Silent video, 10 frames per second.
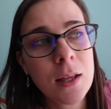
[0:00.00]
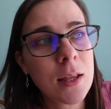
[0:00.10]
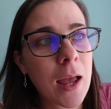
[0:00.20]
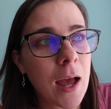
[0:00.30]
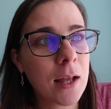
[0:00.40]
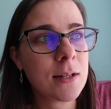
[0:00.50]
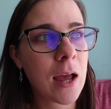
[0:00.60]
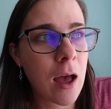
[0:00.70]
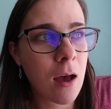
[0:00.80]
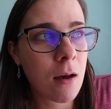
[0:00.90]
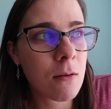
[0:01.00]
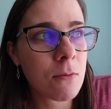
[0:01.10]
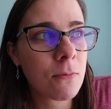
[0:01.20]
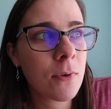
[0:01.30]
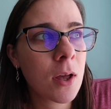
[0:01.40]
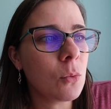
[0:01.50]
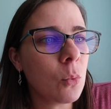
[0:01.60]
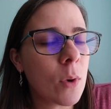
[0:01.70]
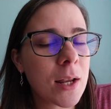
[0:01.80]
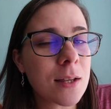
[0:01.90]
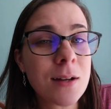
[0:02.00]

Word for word: They had to have witty